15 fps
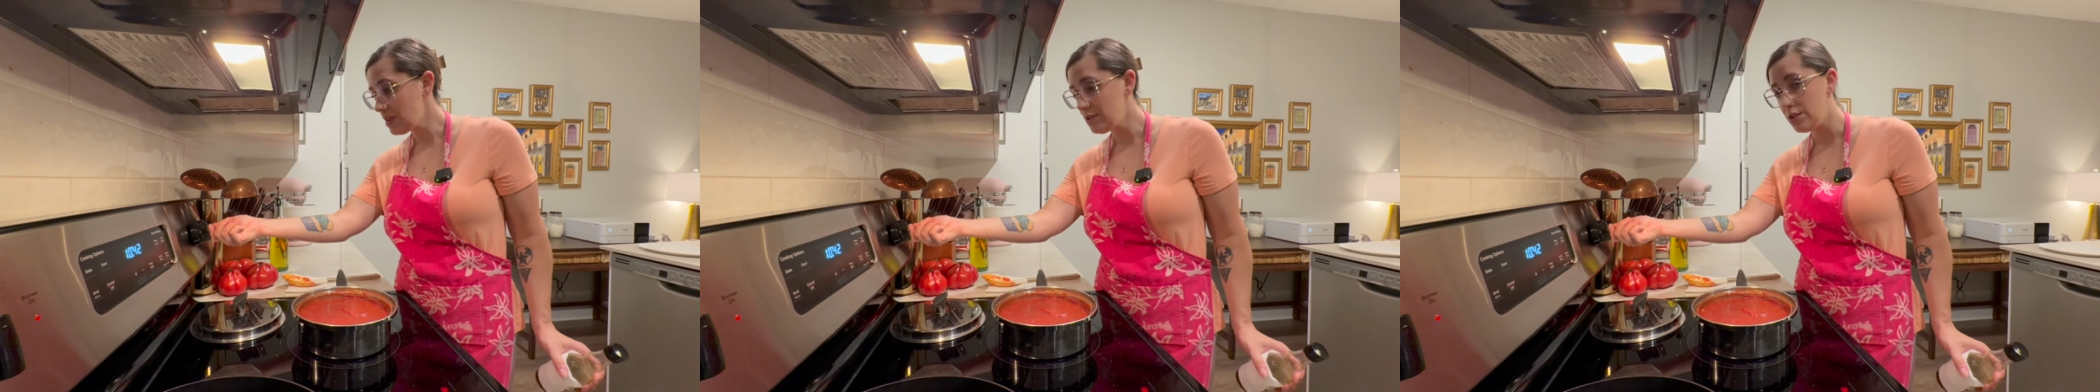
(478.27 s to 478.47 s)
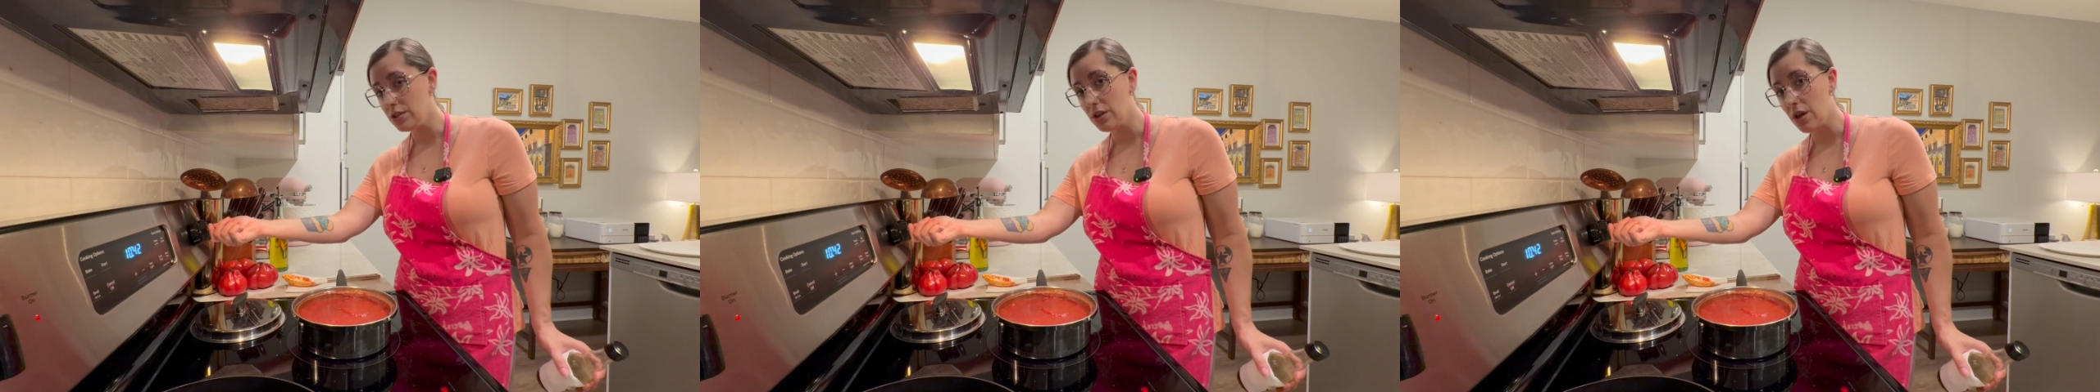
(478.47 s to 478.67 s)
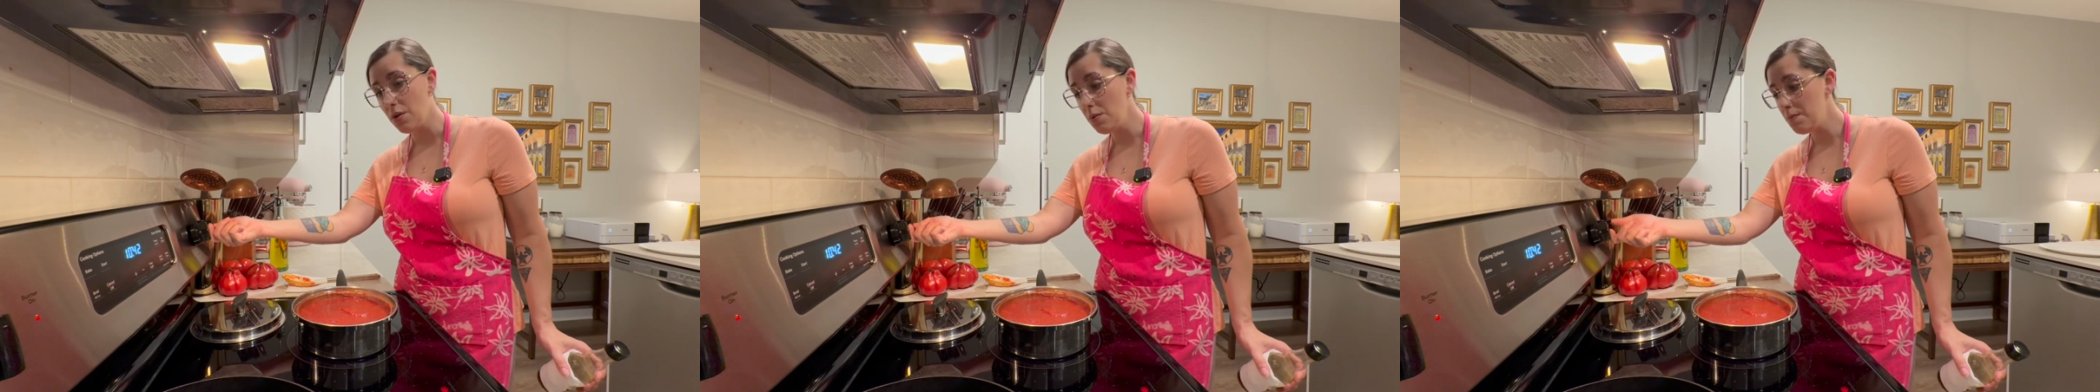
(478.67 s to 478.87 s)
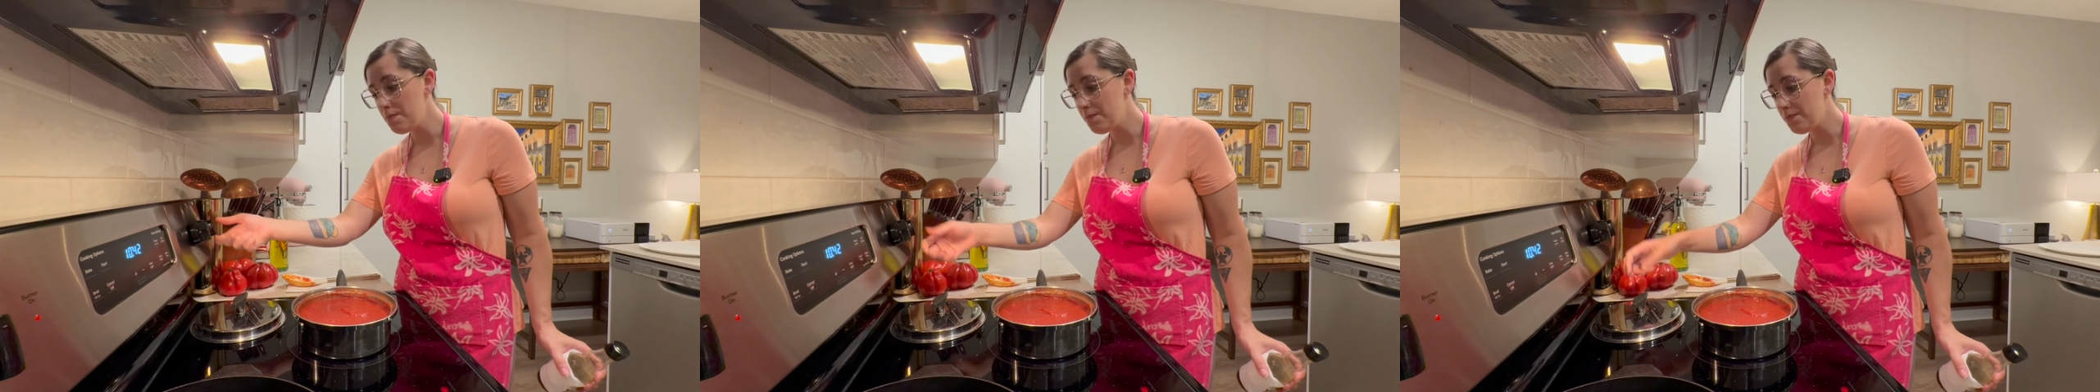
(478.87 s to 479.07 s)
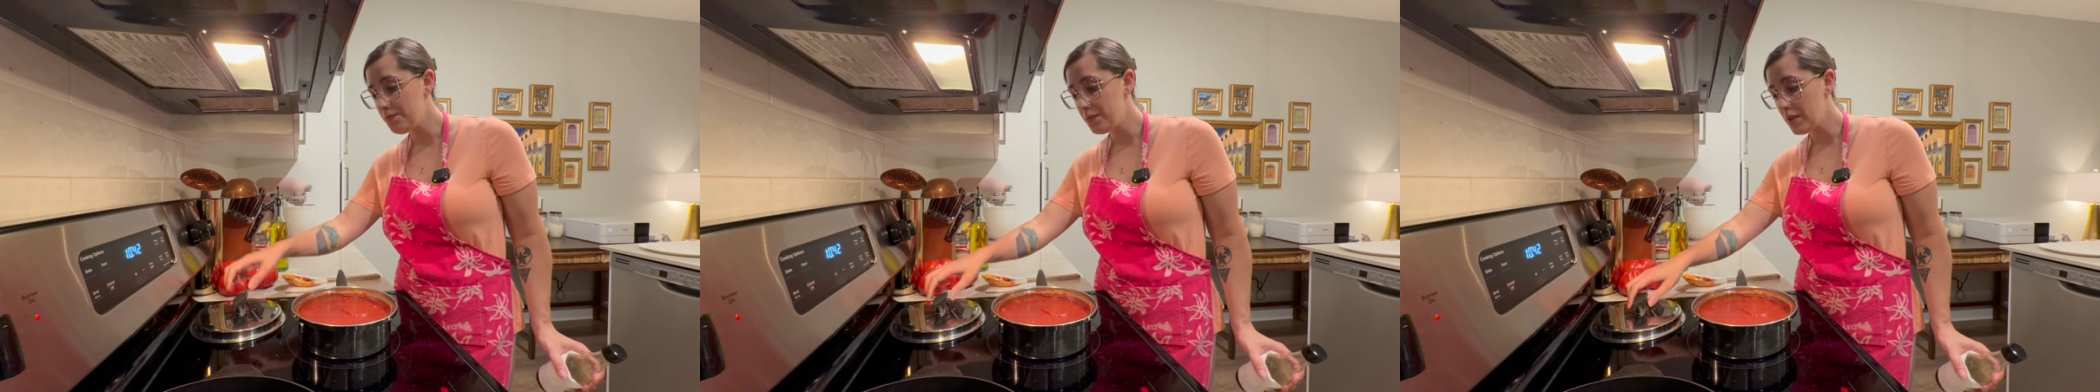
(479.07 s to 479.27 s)
to low.
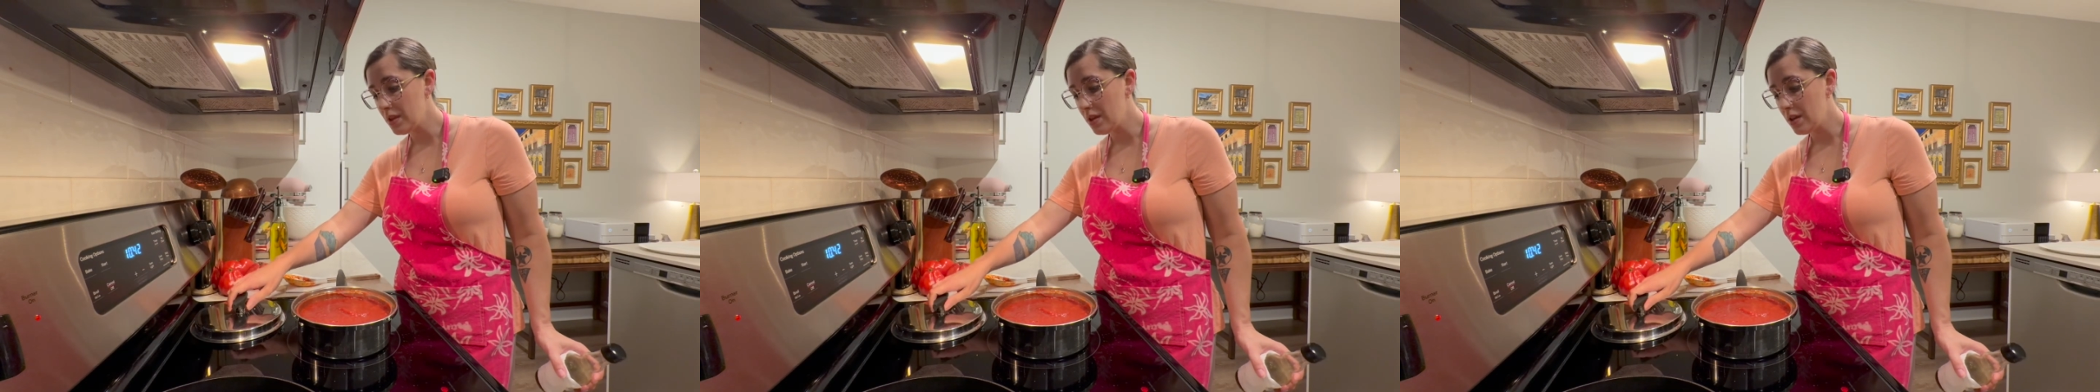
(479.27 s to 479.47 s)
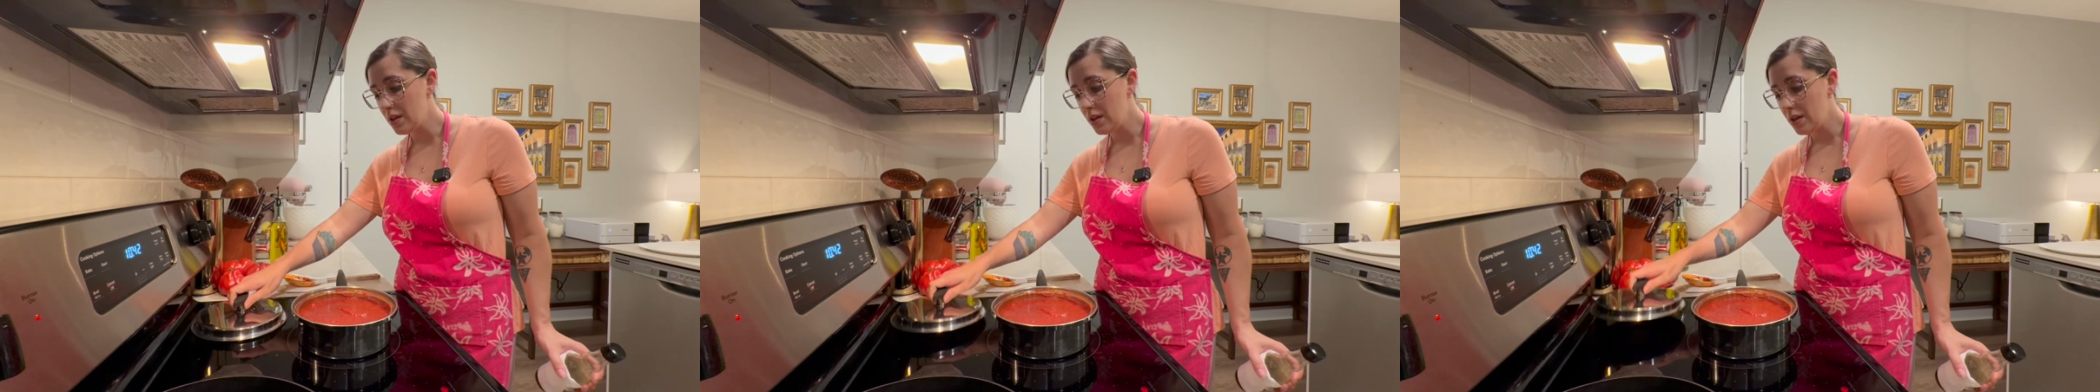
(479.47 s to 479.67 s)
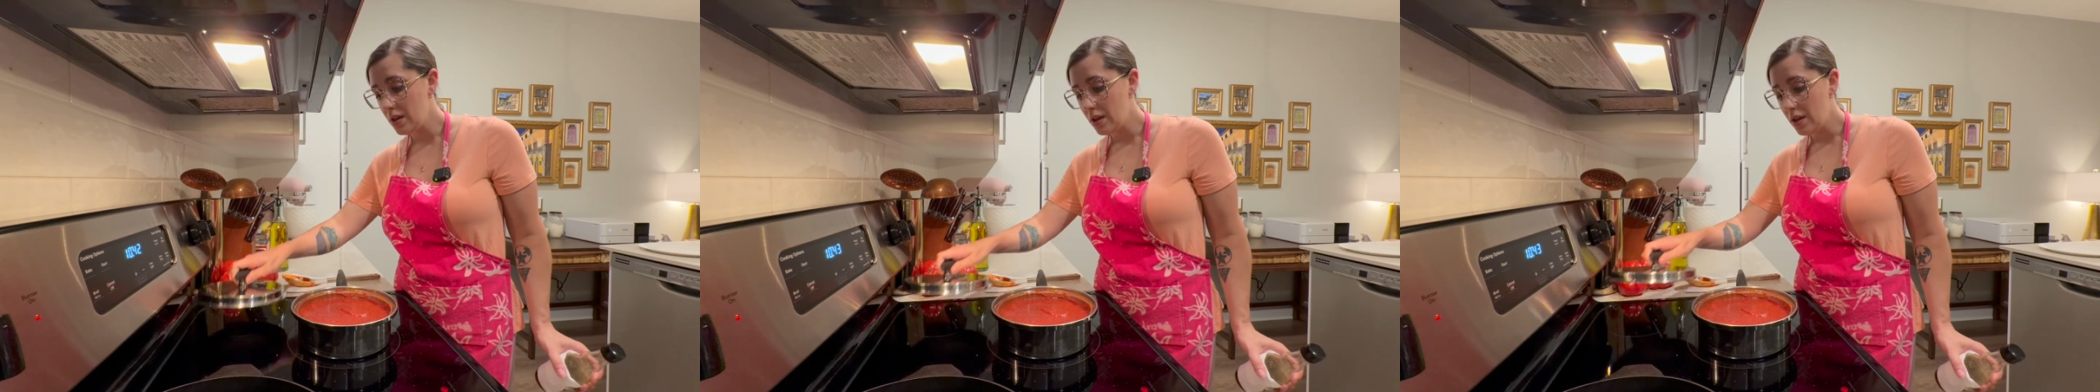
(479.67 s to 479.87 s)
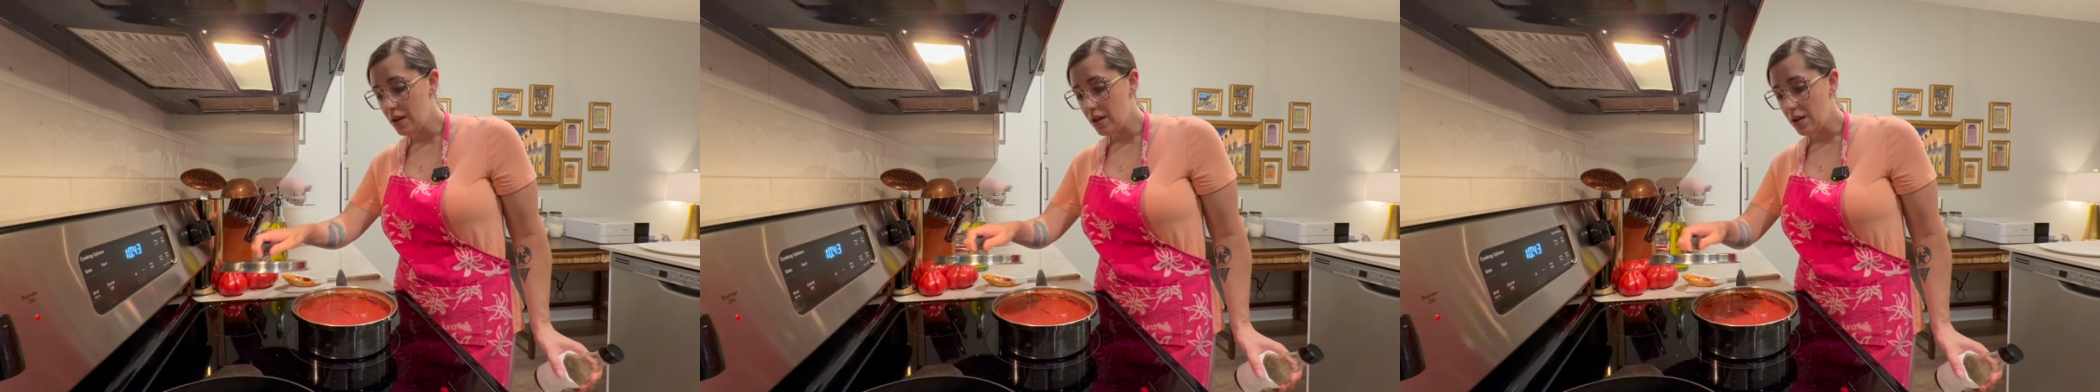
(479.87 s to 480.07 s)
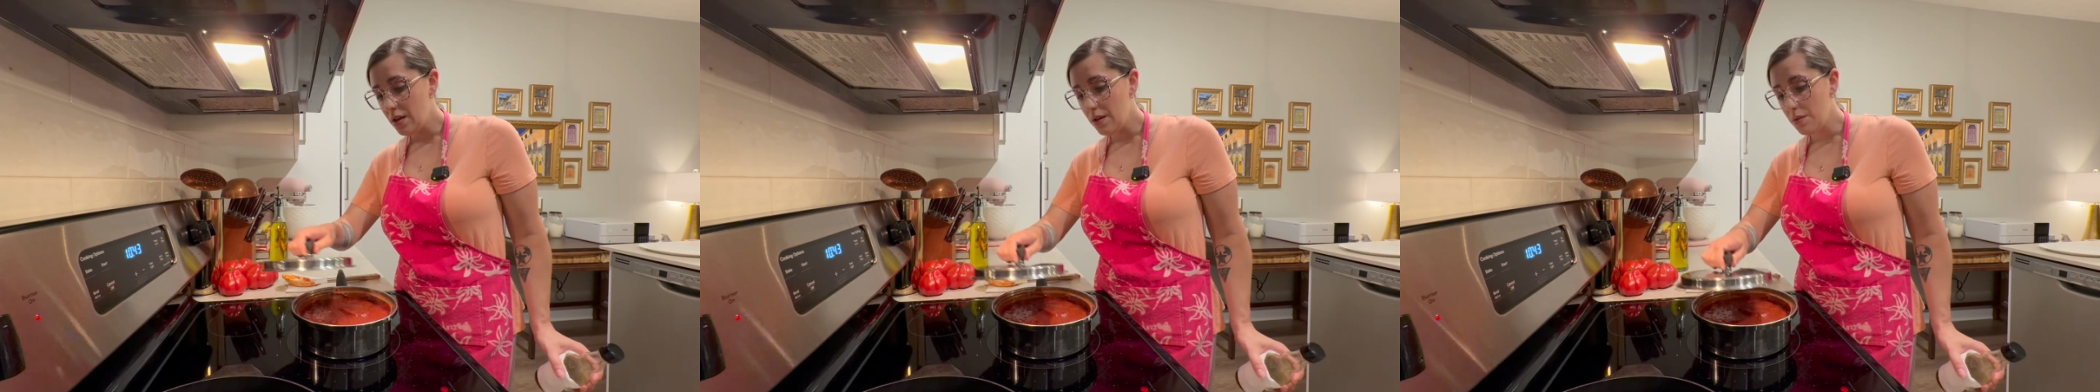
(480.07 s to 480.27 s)

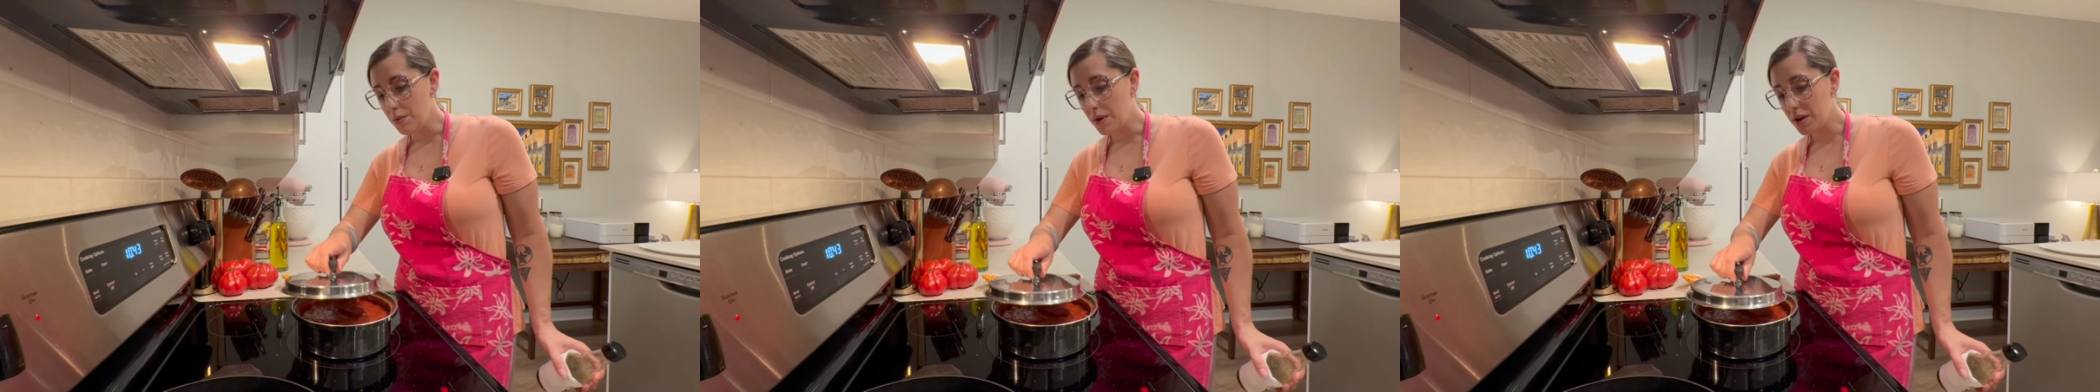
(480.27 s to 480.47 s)
We're